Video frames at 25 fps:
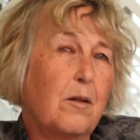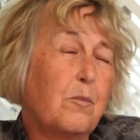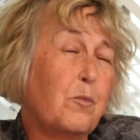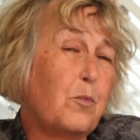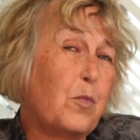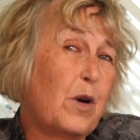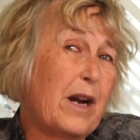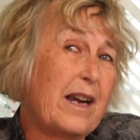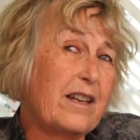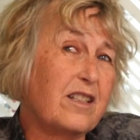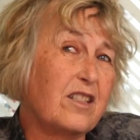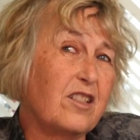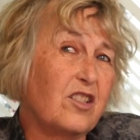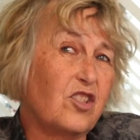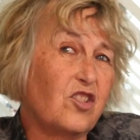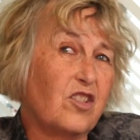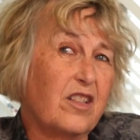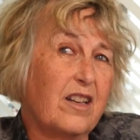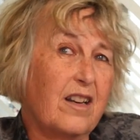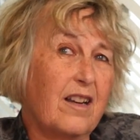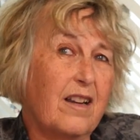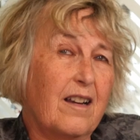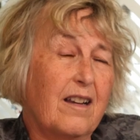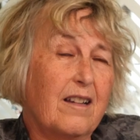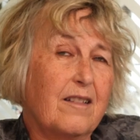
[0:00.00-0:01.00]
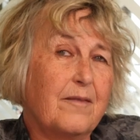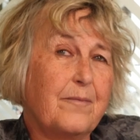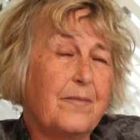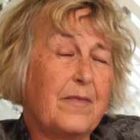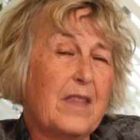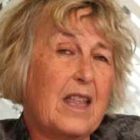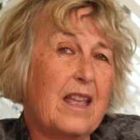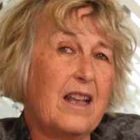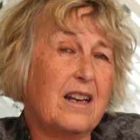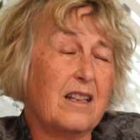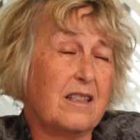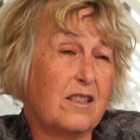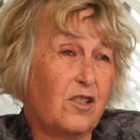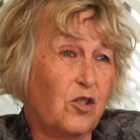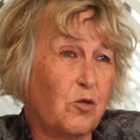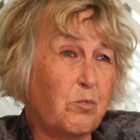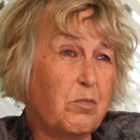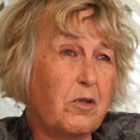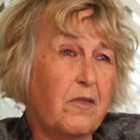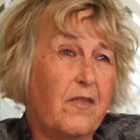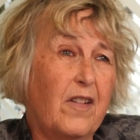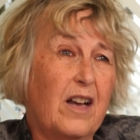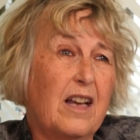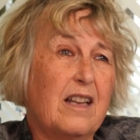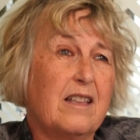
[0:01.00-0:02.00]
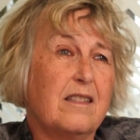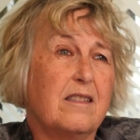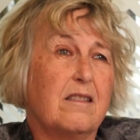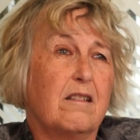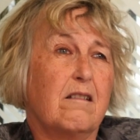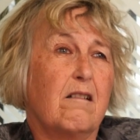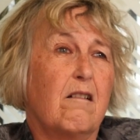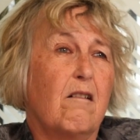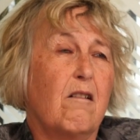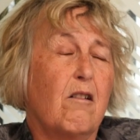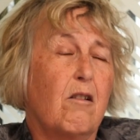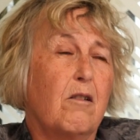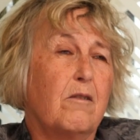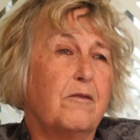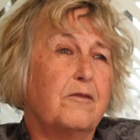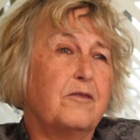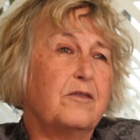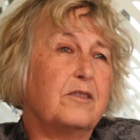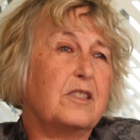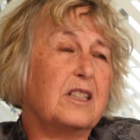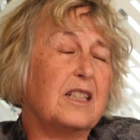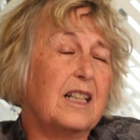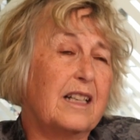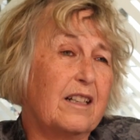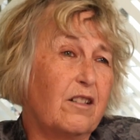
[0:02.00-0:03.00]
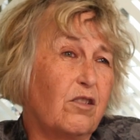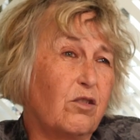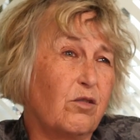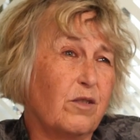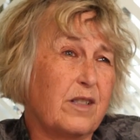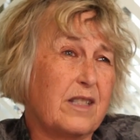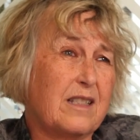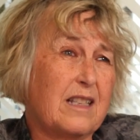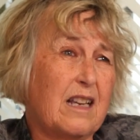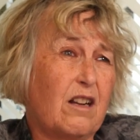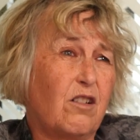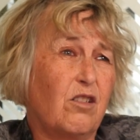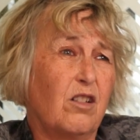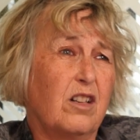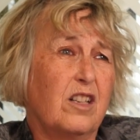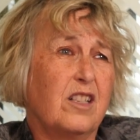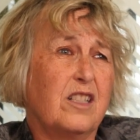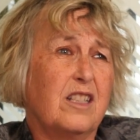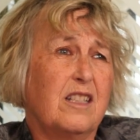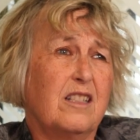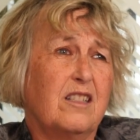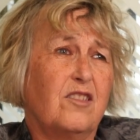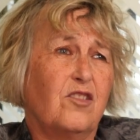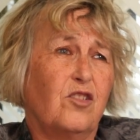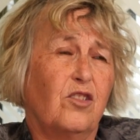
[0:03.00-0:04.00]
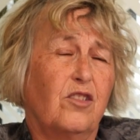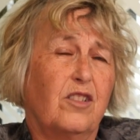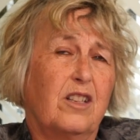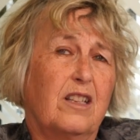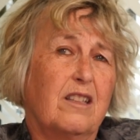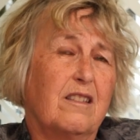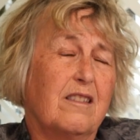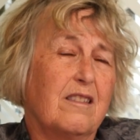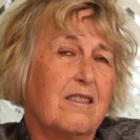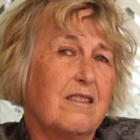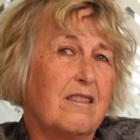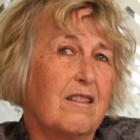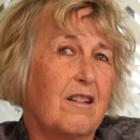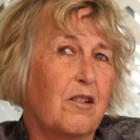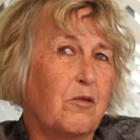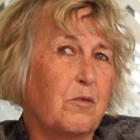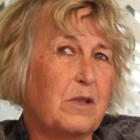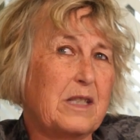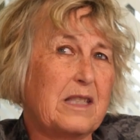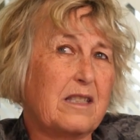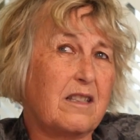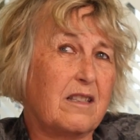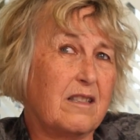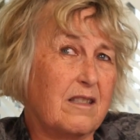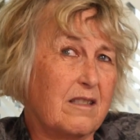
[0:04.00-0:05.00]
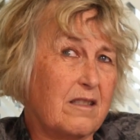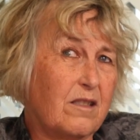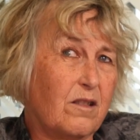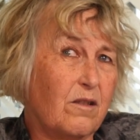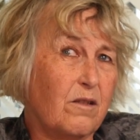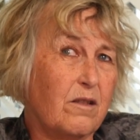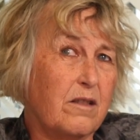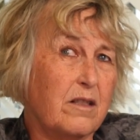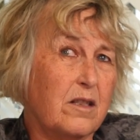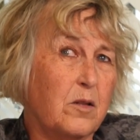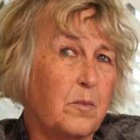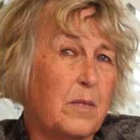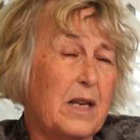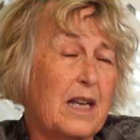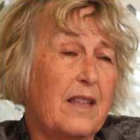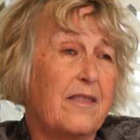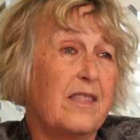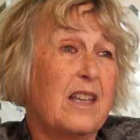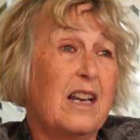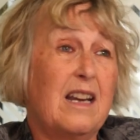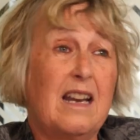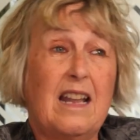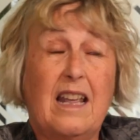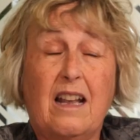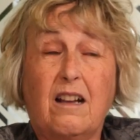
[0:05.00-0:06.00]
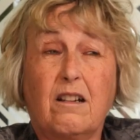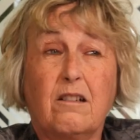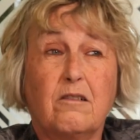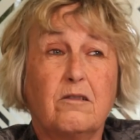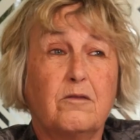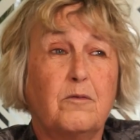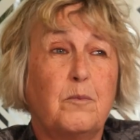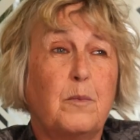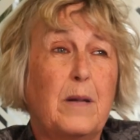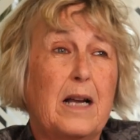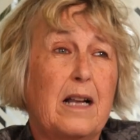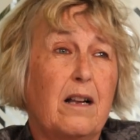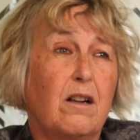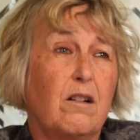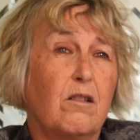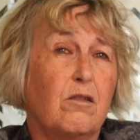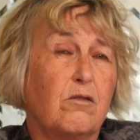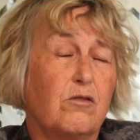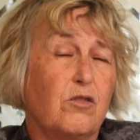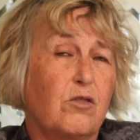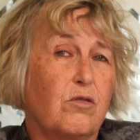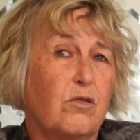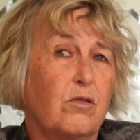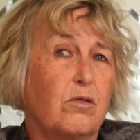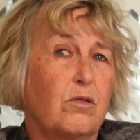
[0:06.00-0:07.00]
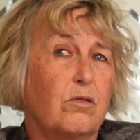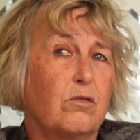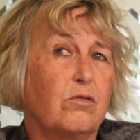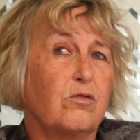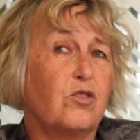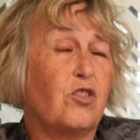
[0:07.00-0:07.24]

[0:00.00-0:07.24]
practitioner and a supervisor of clinical psychology students, I was concerned about the lack of bicultural